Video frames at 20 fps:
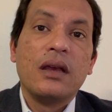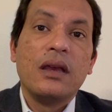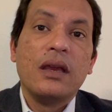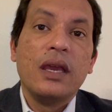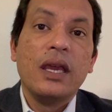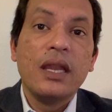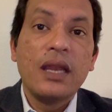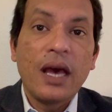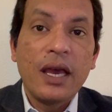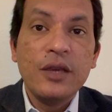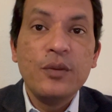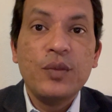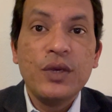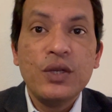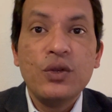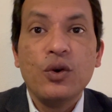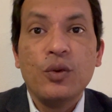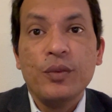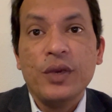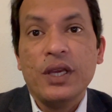in IP
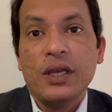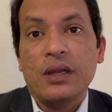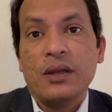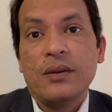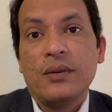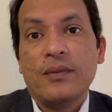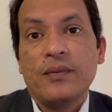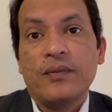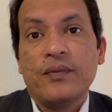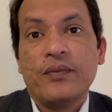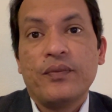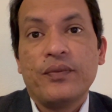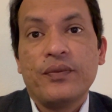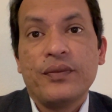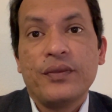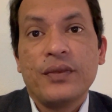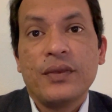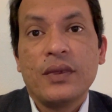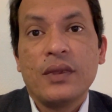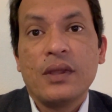domain,
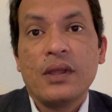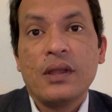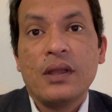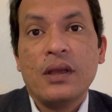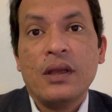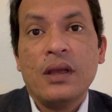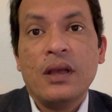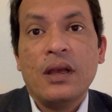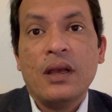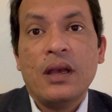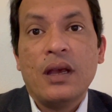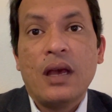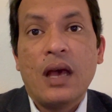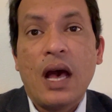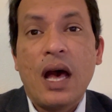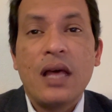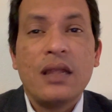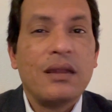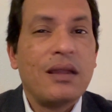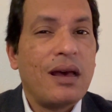
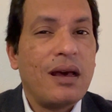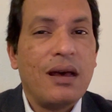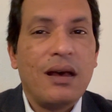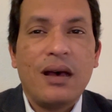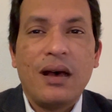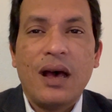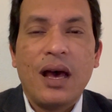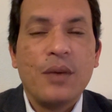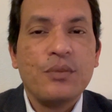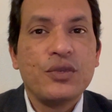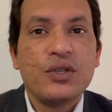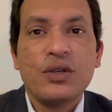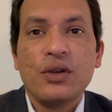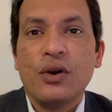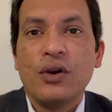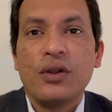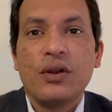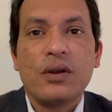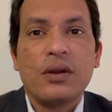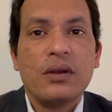and I'm
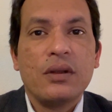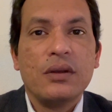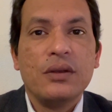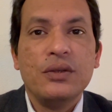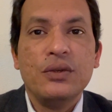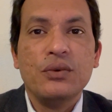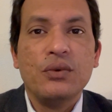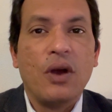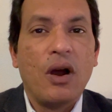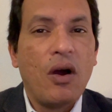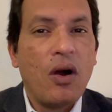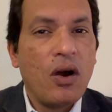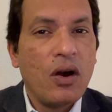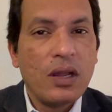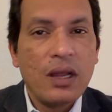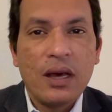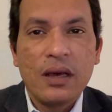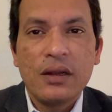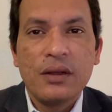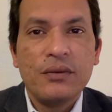sure you
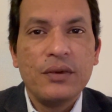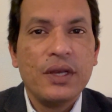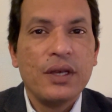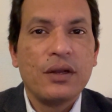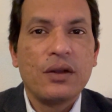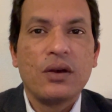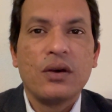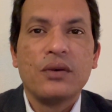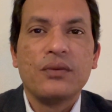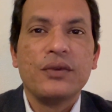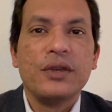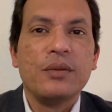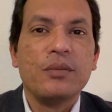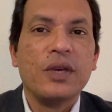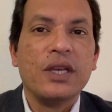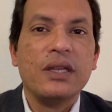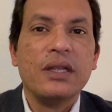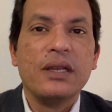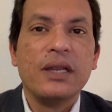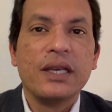all are aware of in
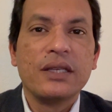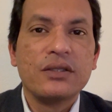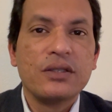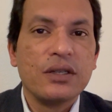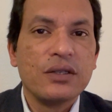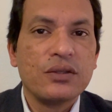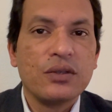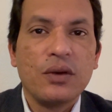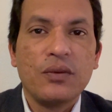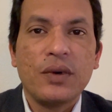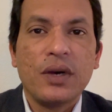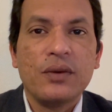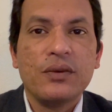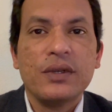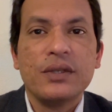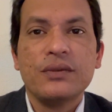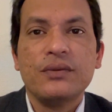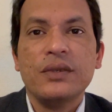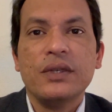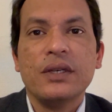many lectures of
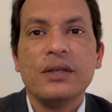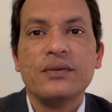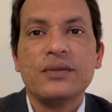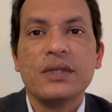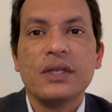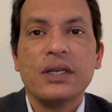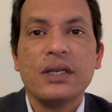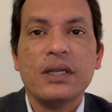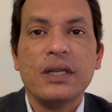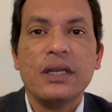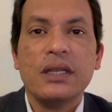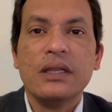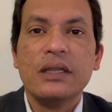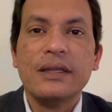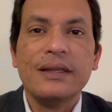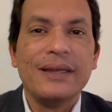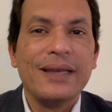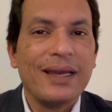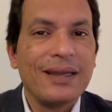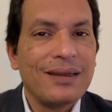ours we have said and the
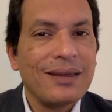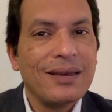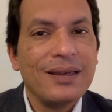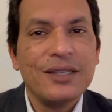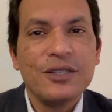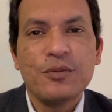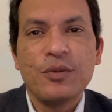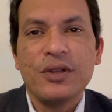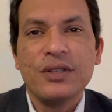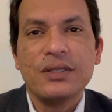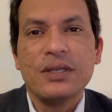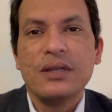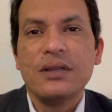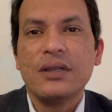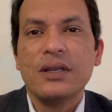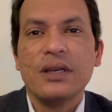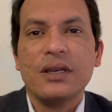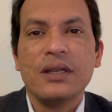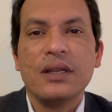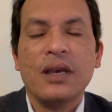data is
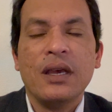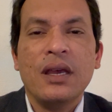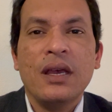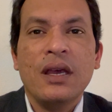presented